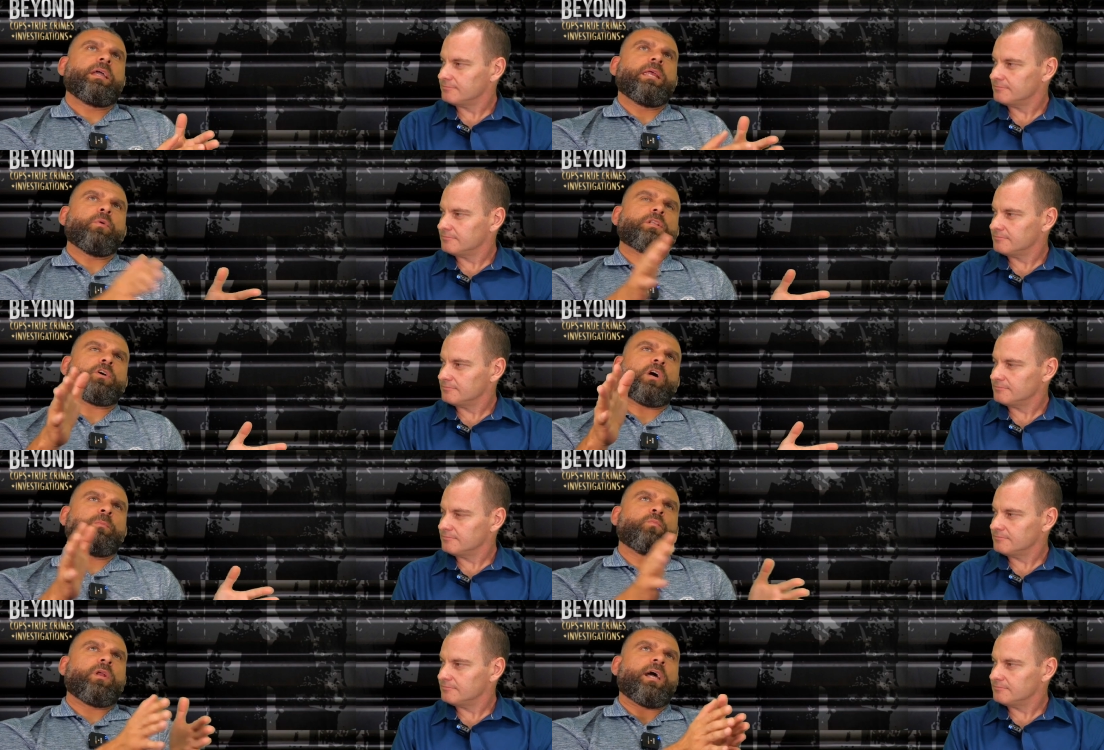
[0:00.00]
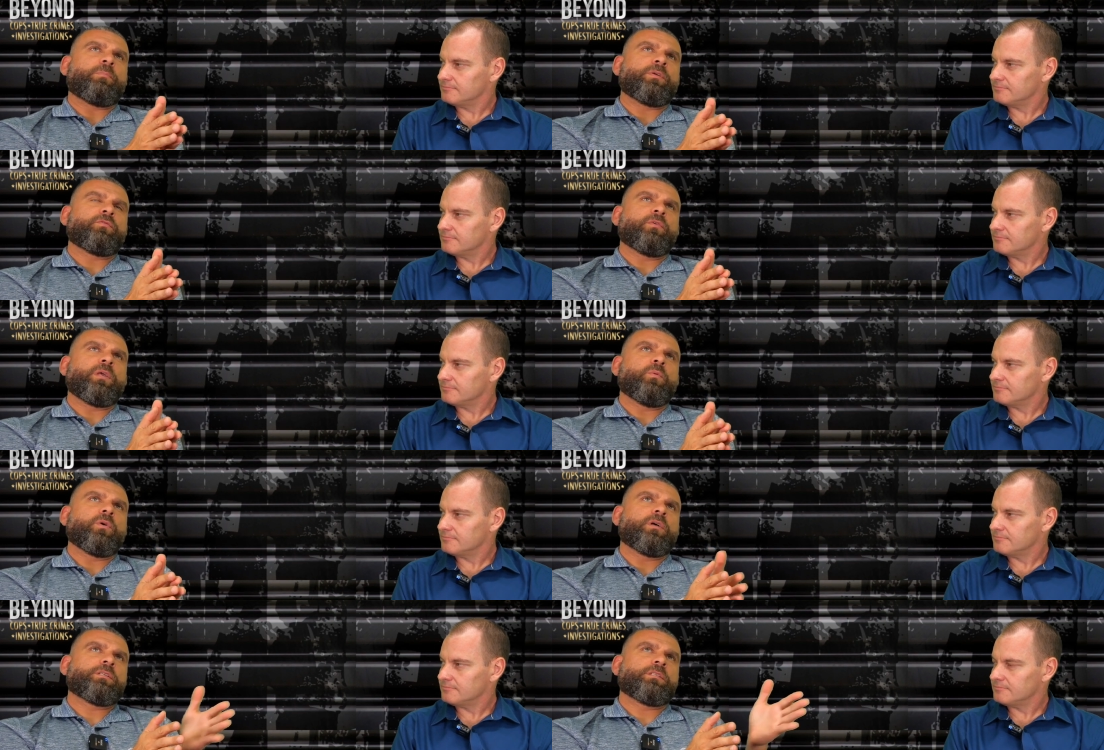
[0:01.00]
Speaker 1: In my time, what happened for me
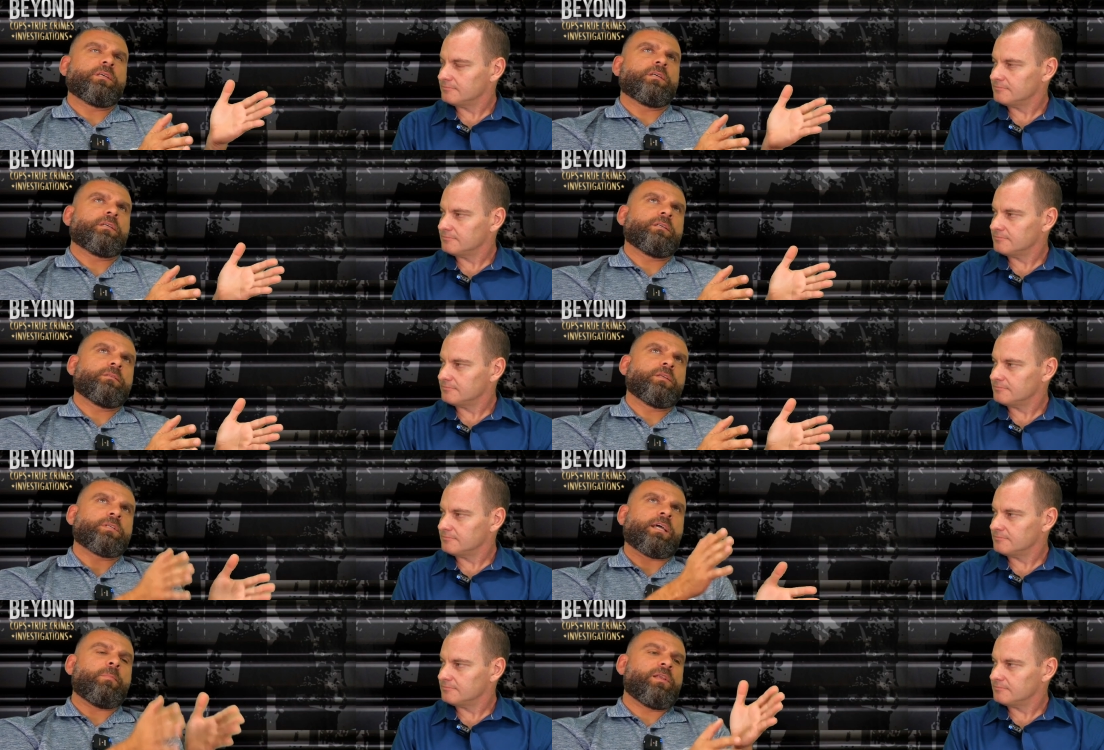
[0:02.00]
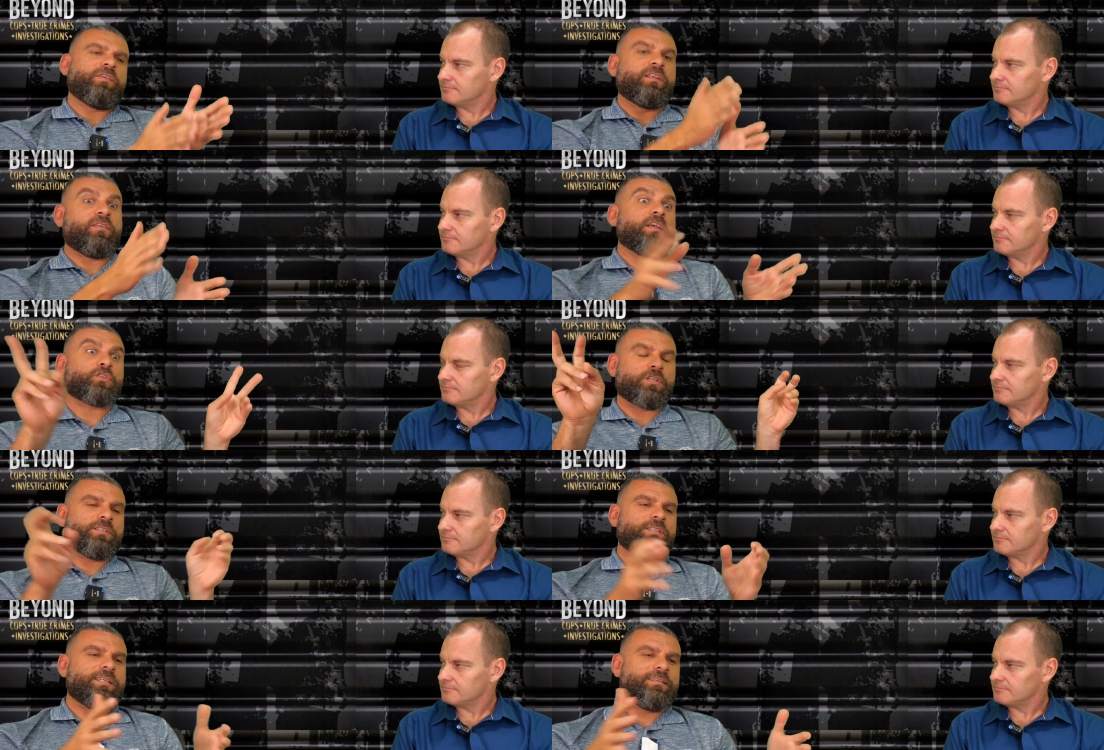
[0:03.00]
was the there was a couple of
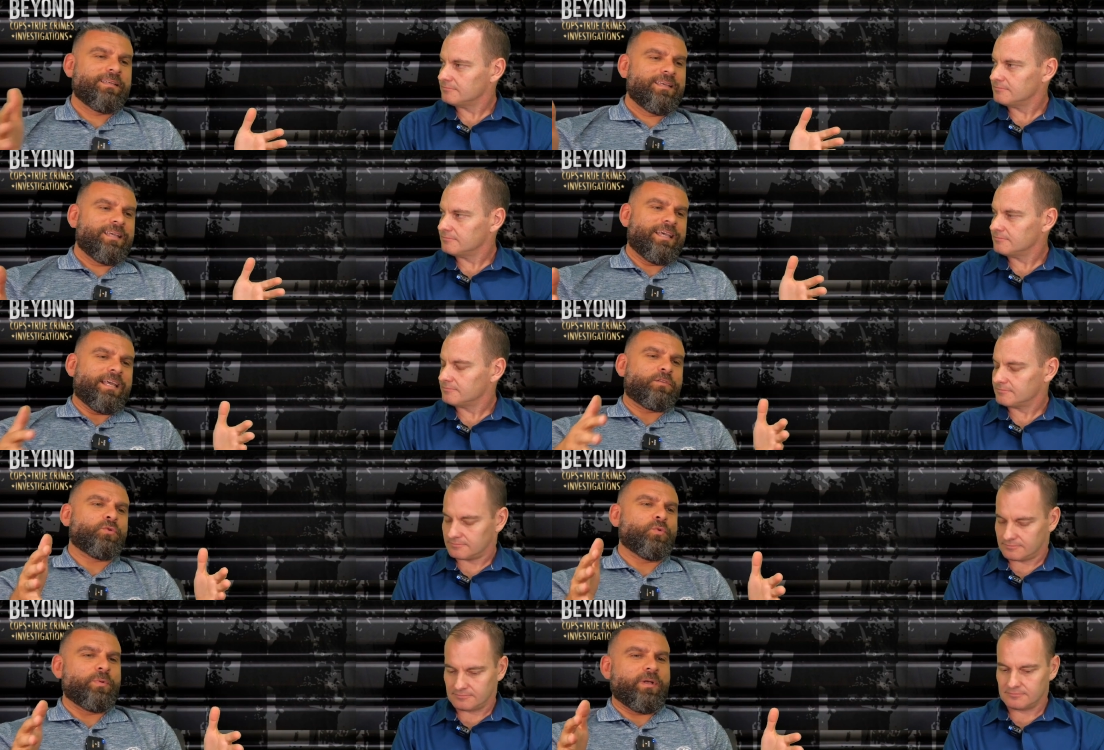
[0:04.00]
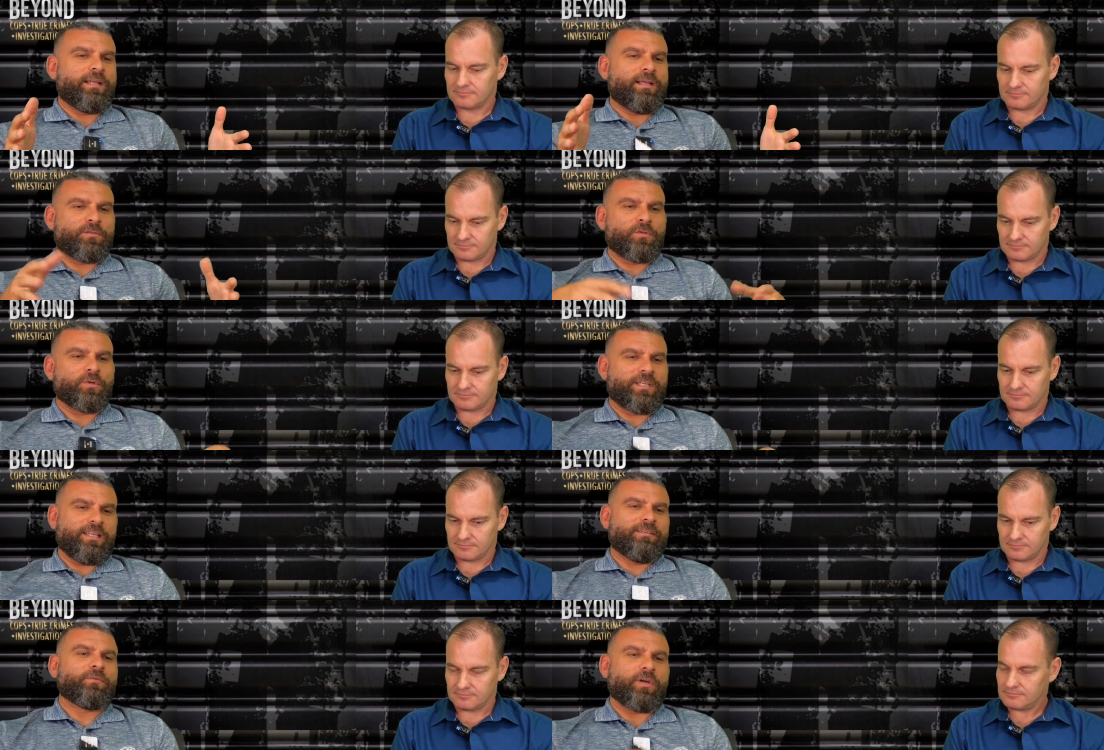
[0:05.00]
innovations in, in our tool in our
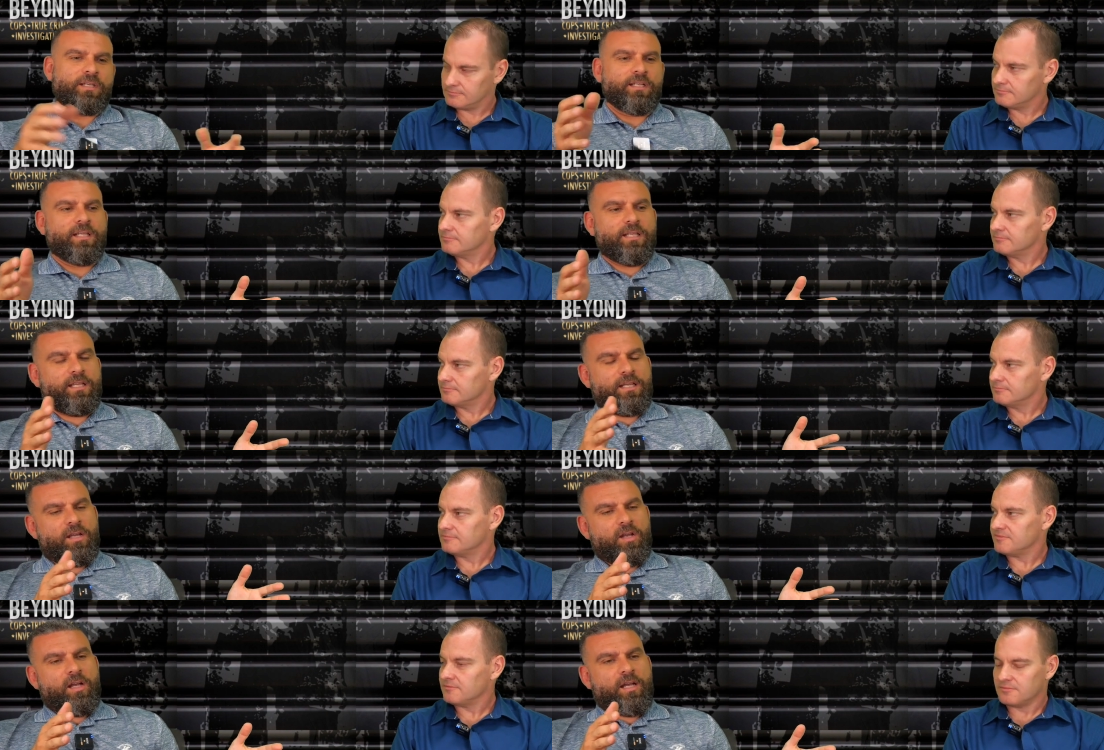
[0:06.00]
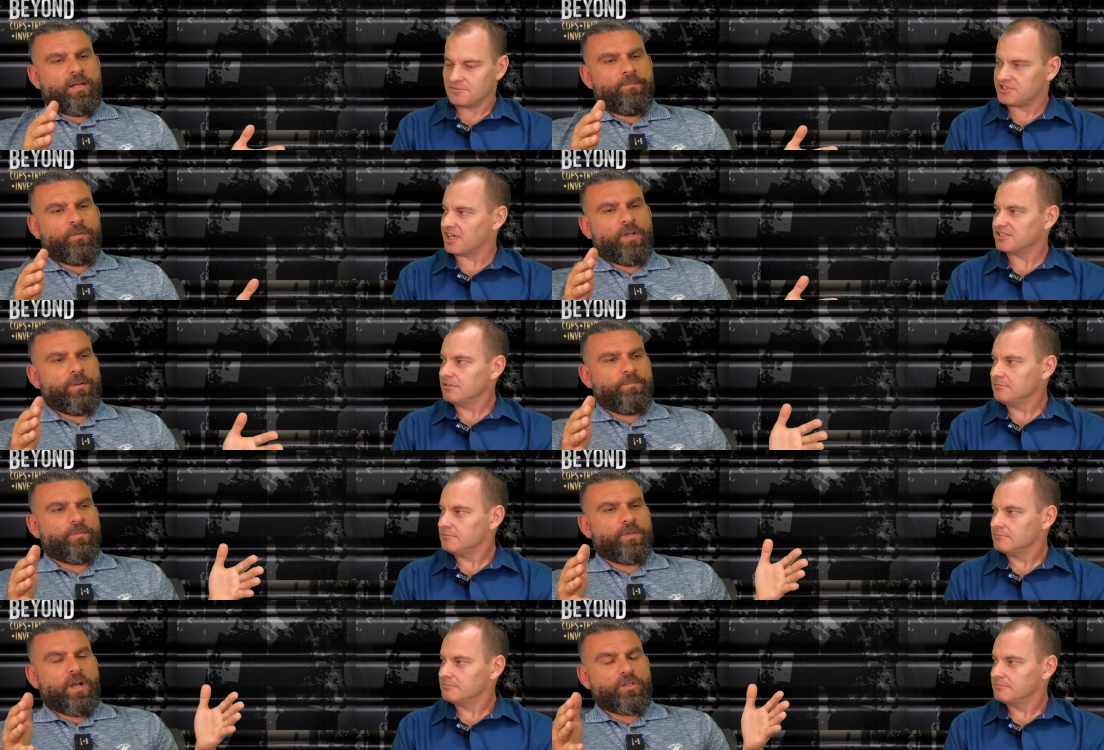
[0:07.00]
toolkit, right? Um, Taser.
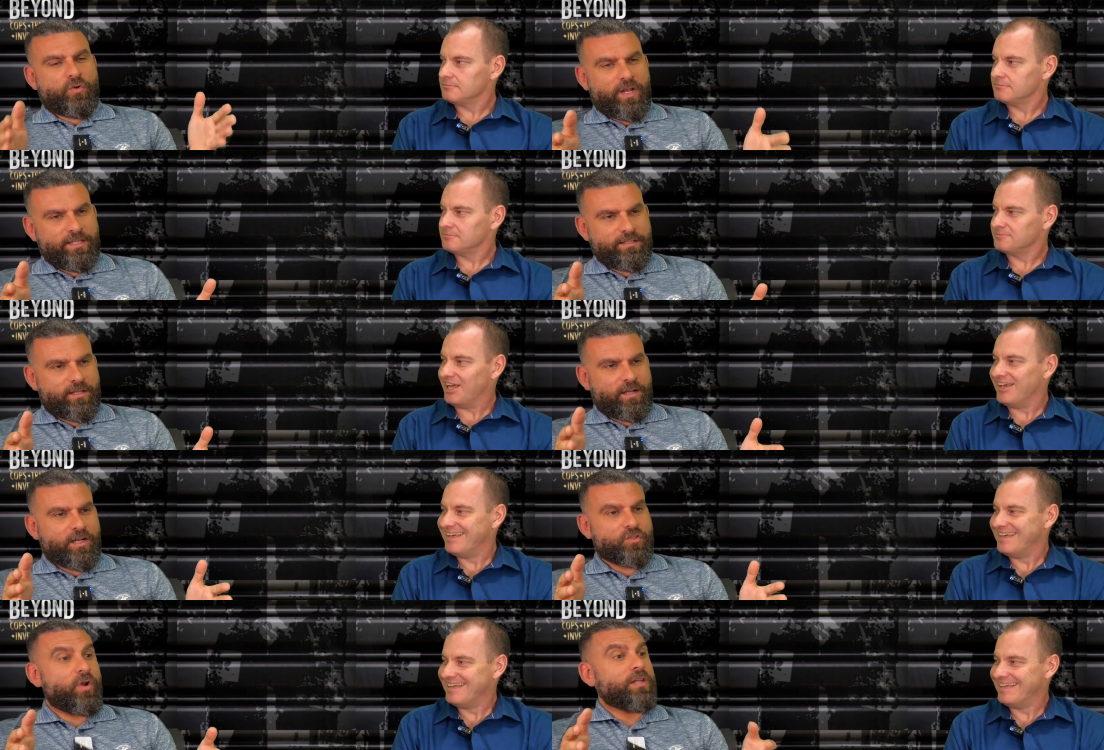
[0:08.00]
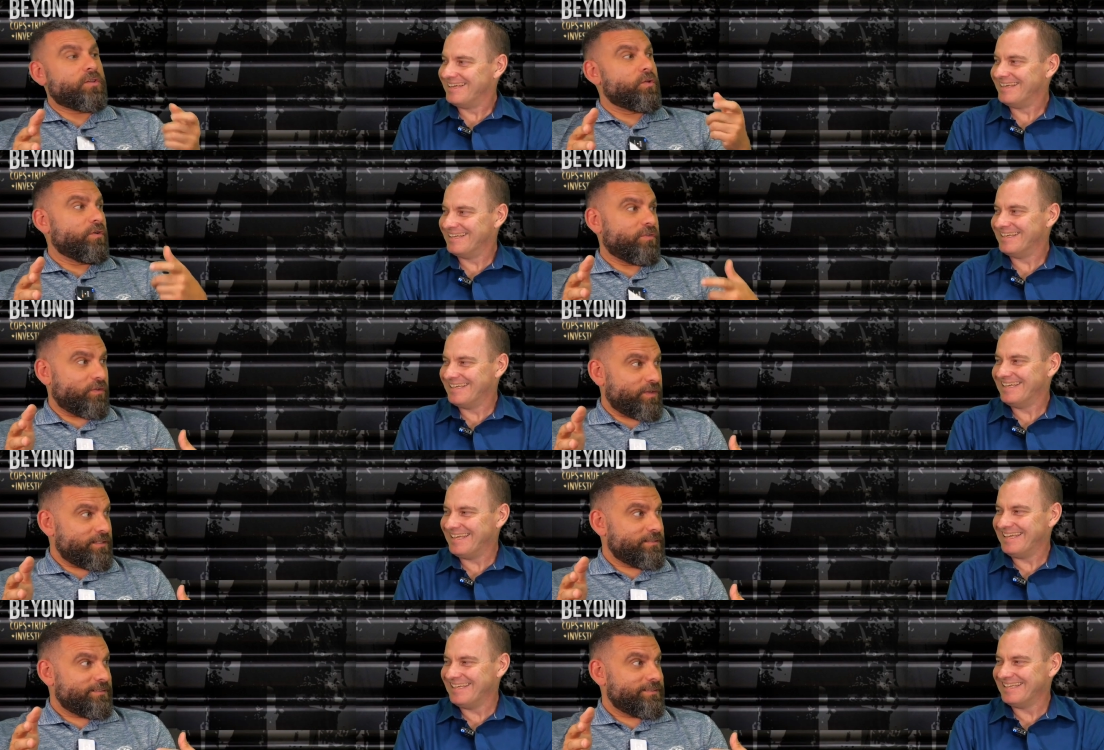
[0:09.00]
I trained, I trained on the
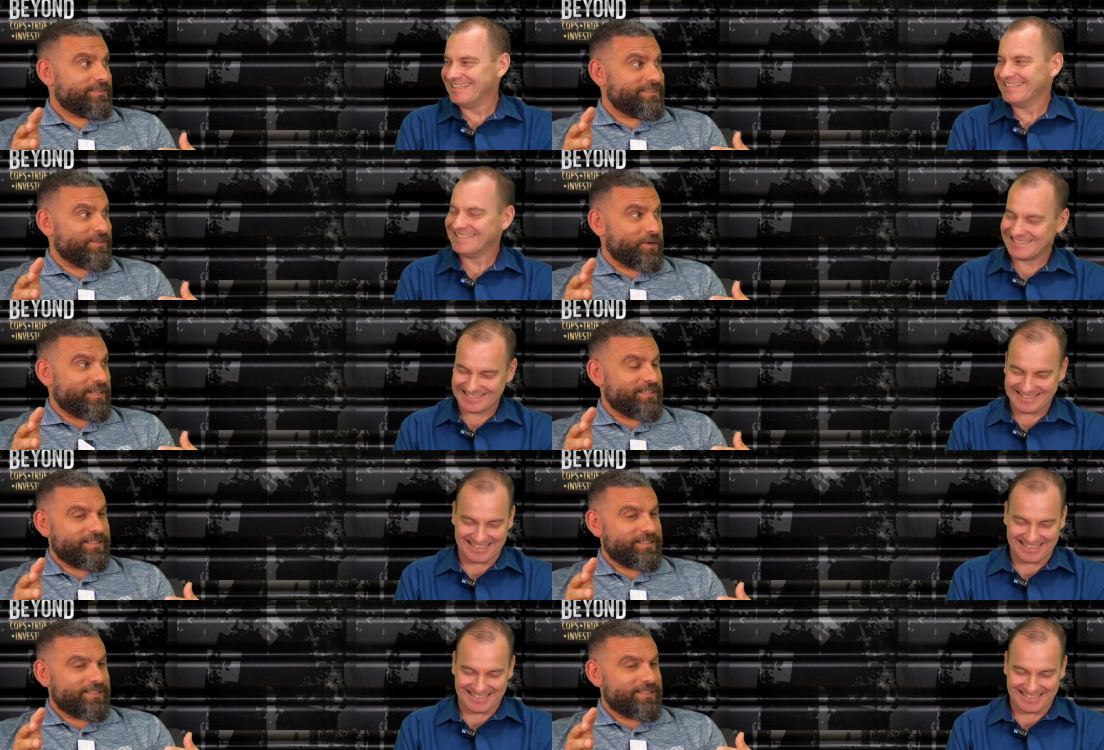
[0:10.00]
revolver, right?